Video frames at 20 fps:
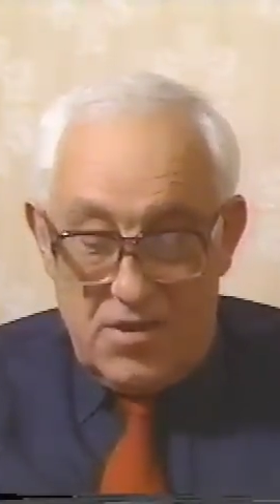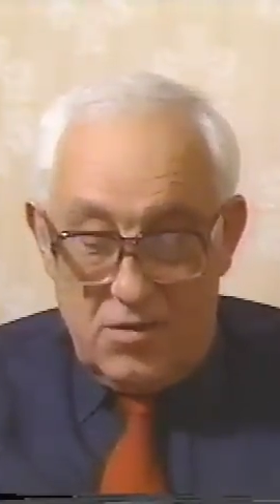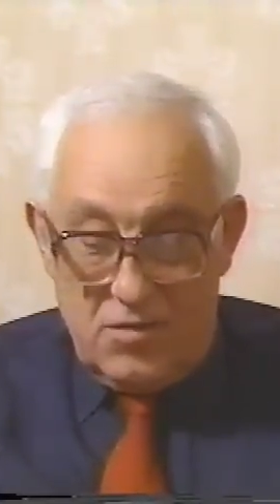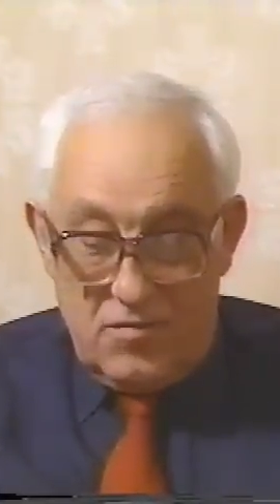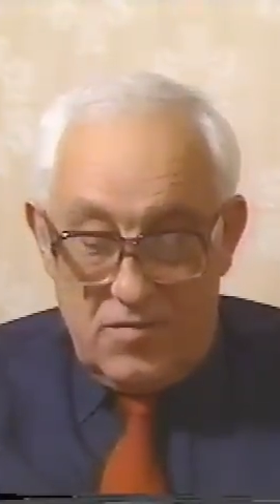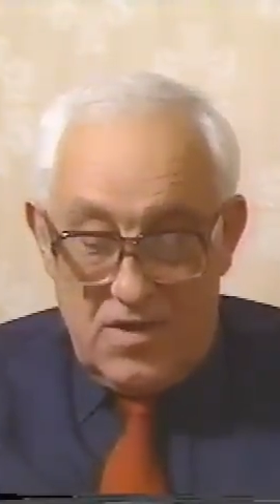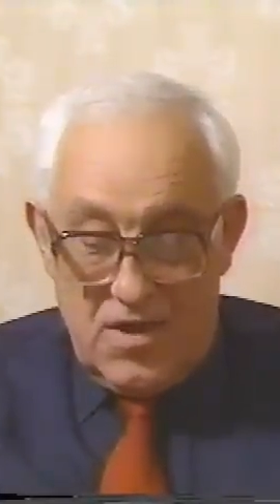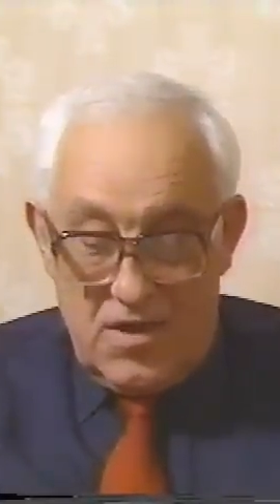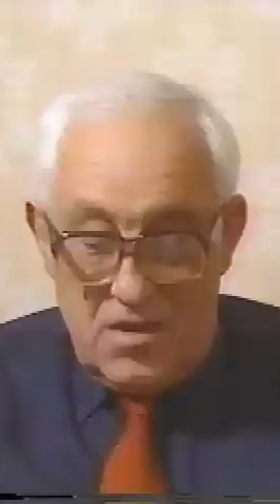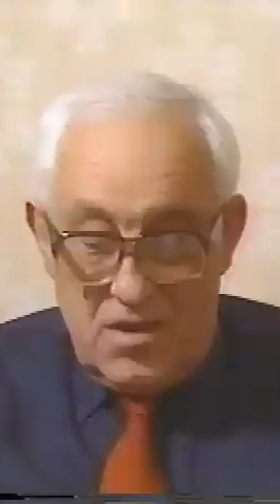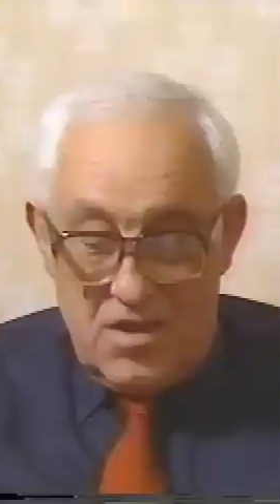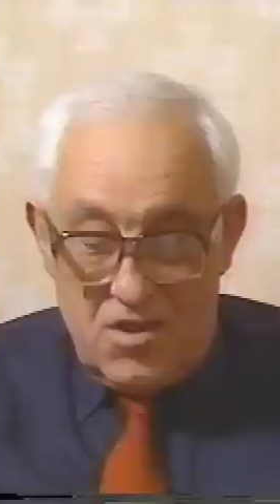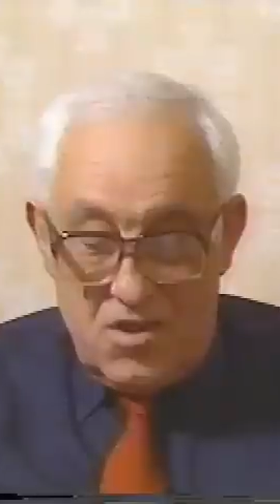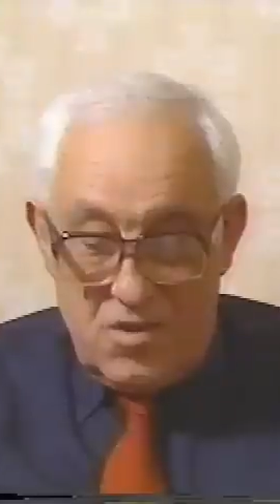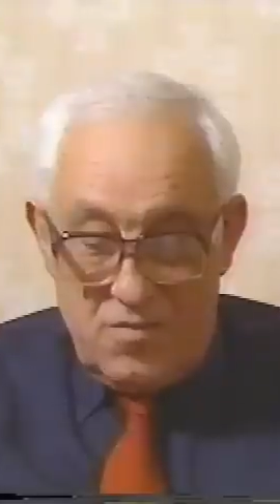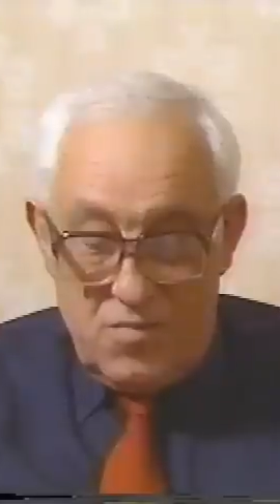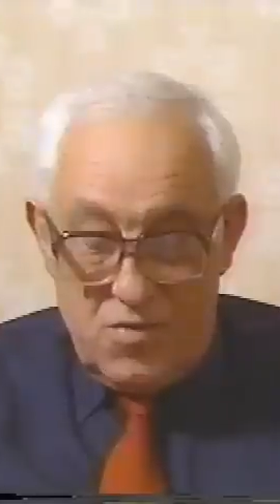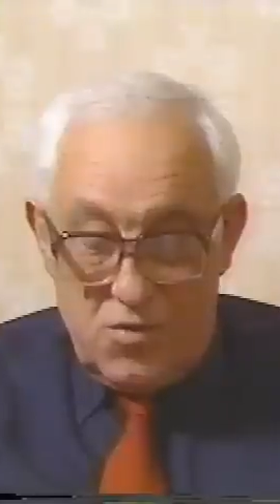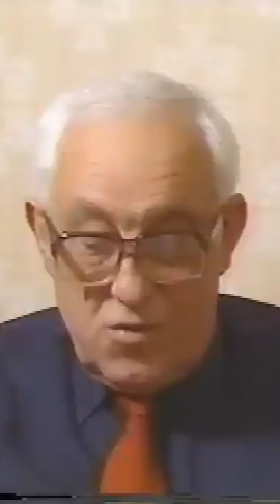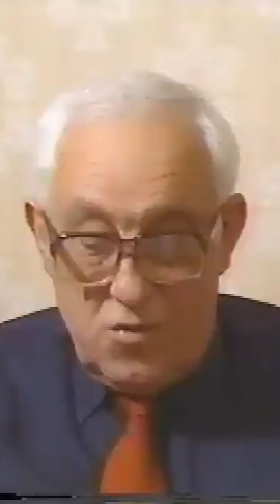Later,
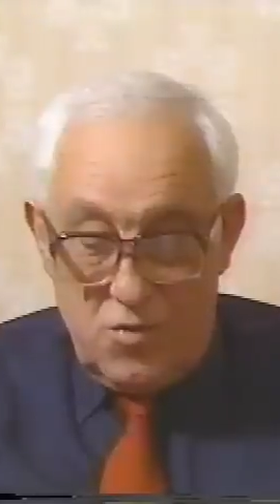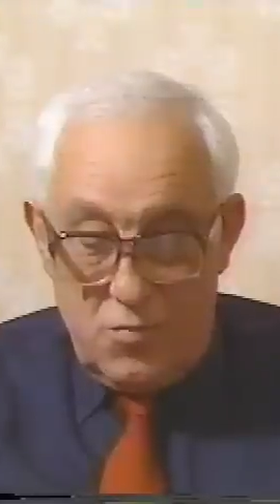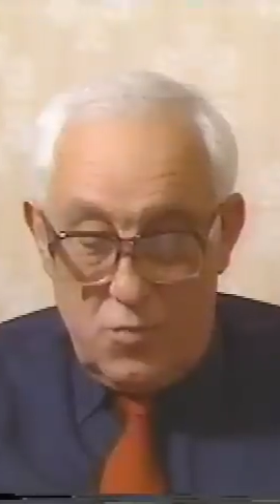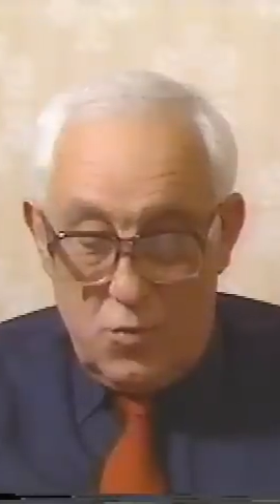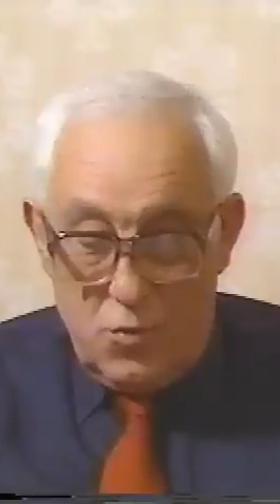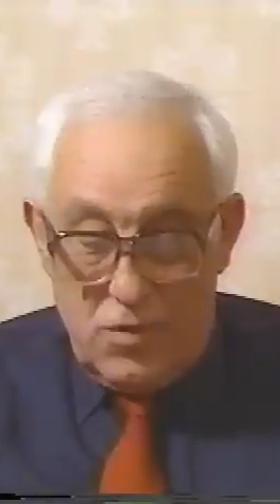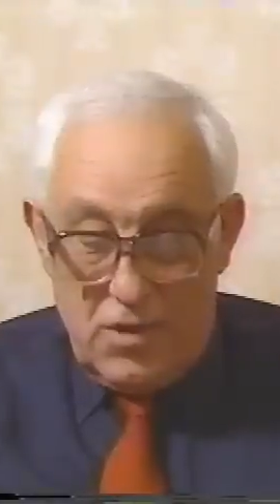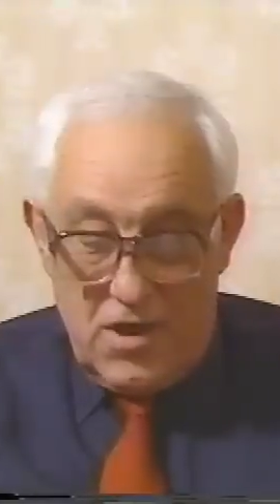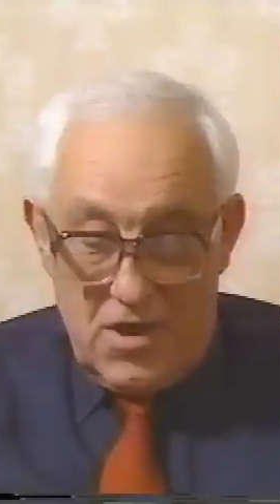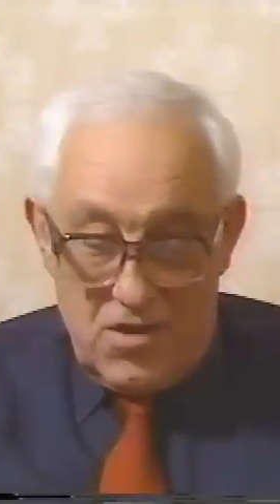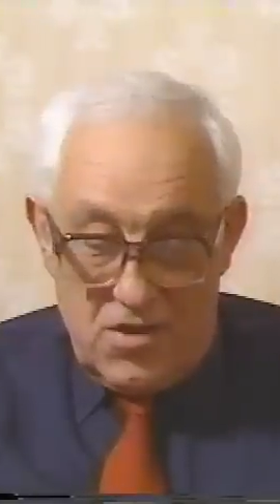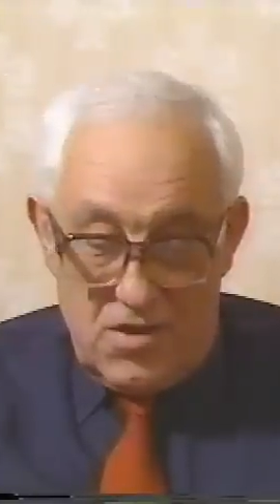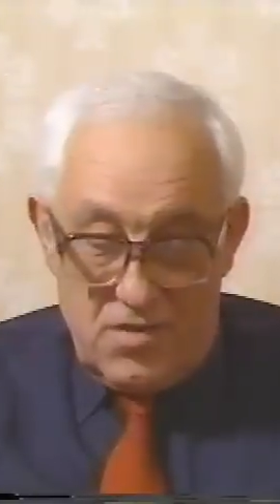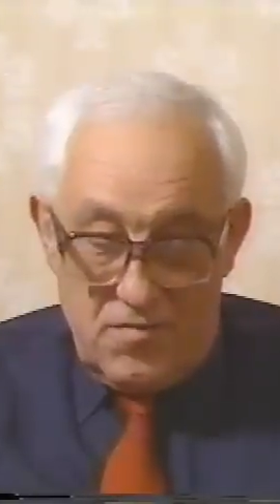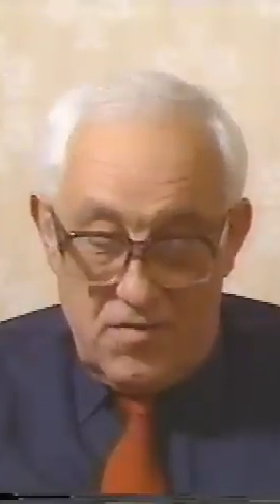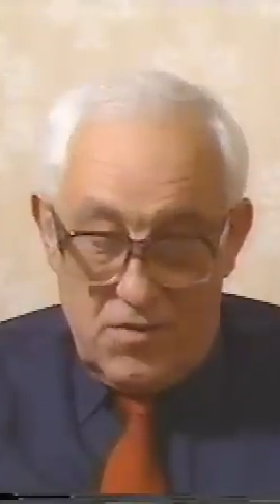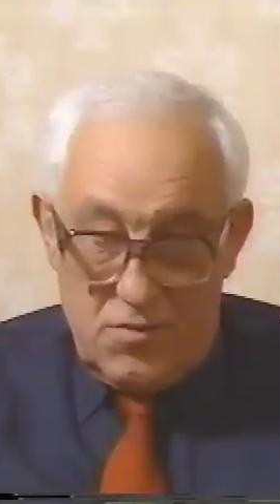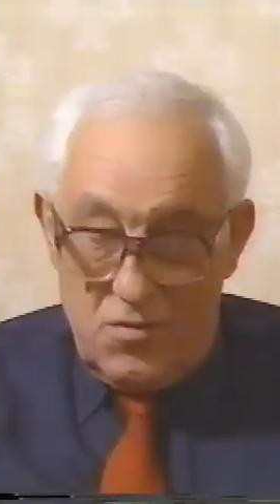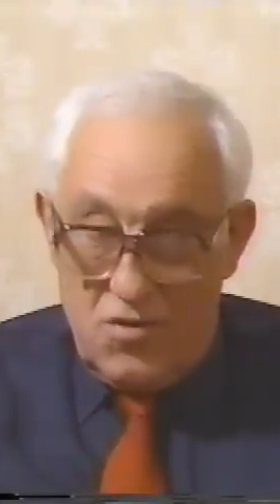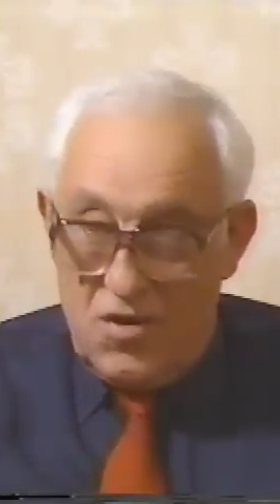Kennan traced the
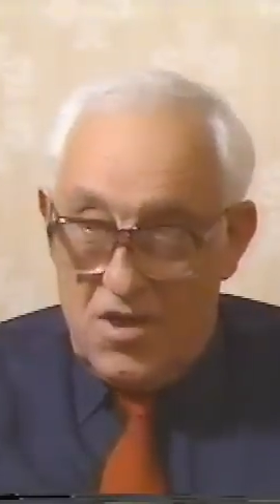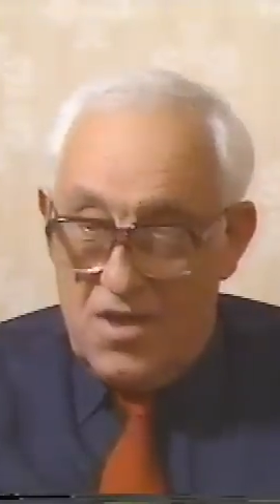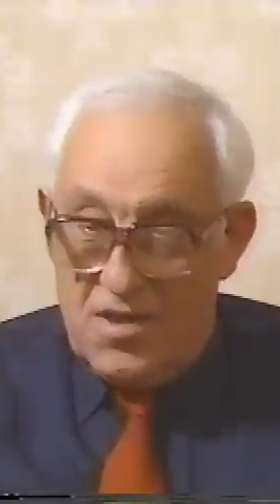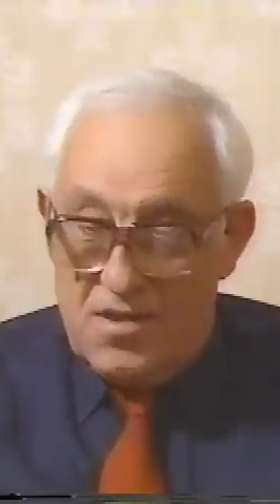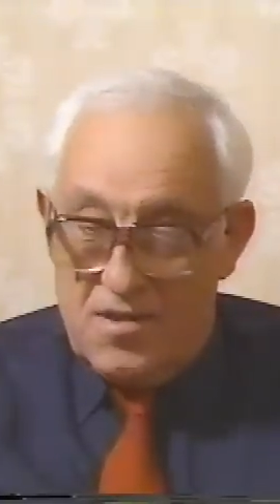fate